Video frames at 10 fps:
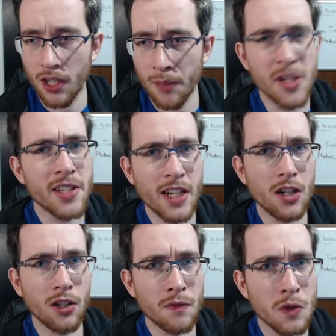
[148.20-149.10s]
I've been seeing a
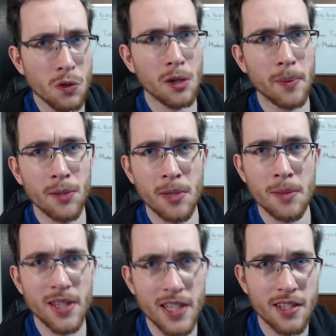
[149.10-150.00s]
lot of talk about
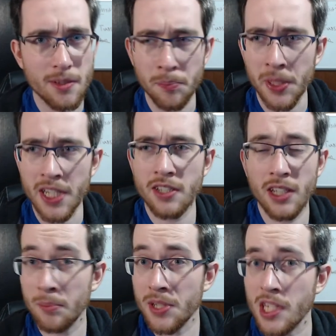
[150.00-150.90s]
maybe this beta
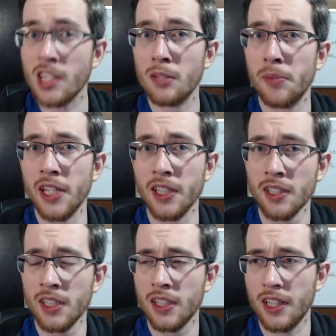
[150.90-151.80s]
in particular being
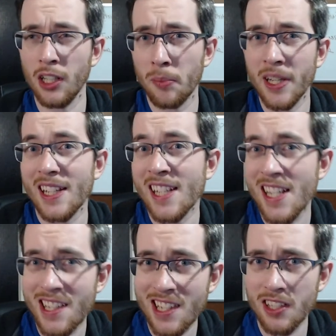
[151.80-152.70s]
a little bit
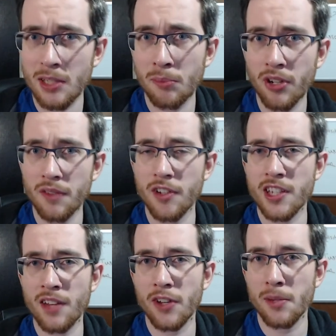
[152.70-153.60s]
easier than previous
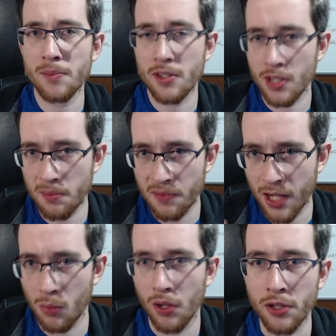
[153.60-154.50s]
FMs in terms of
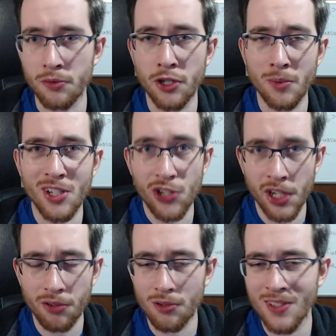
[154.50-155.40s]
how well you do in
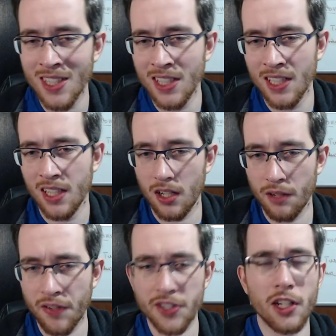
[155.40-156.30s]
general.
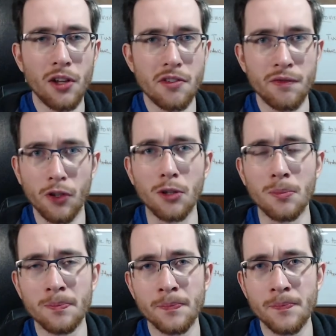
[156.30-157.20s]
The fact that I lost to
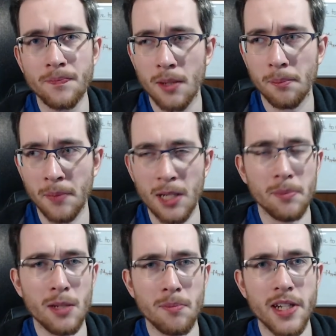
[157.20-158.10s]
Fulham made
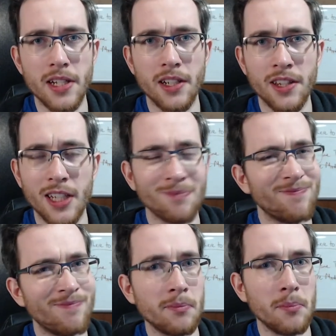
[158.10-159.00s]
me immediately think,
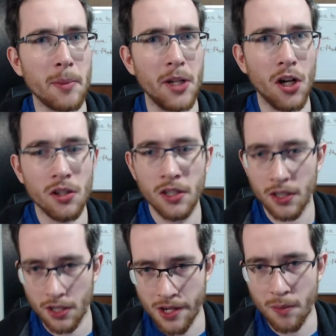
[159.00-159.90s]
mm, maybe not.
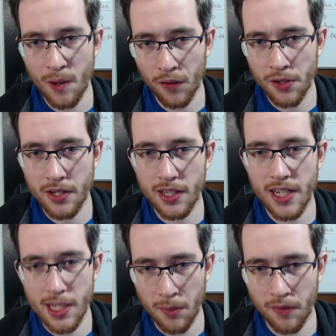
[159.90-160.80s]
Considering we've lost to
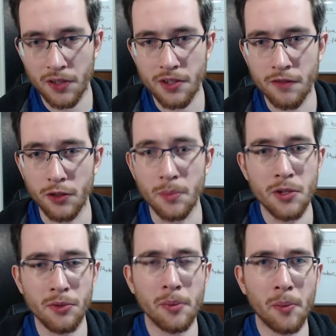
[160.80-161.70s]
Leeds and we've lost to Fulham,
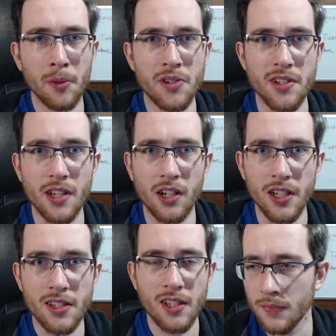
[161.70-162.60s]
two of the promoted
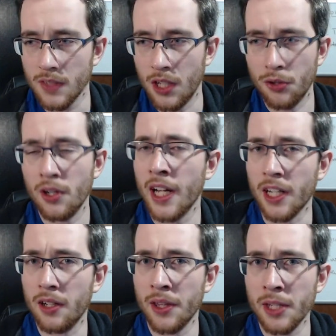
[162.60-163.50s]
sides, I thought,
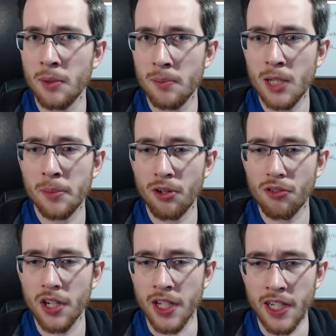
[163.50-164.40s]
I think we might be all
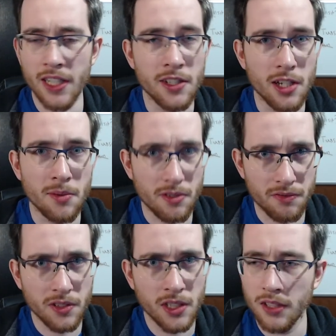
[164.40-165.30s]
right here in terms
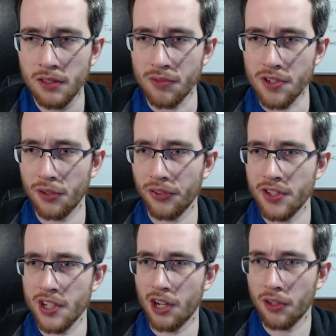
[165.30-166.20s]
of results
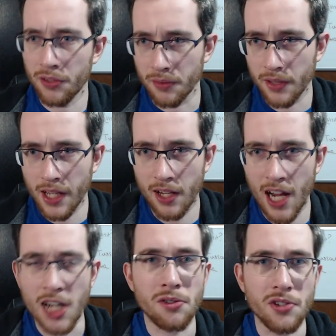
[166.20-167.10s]
in general and
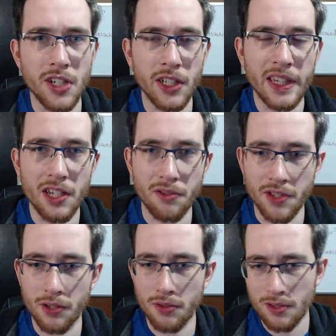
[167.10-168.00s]
accuracy in those
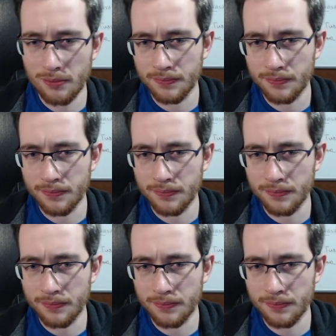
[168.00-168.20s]
results.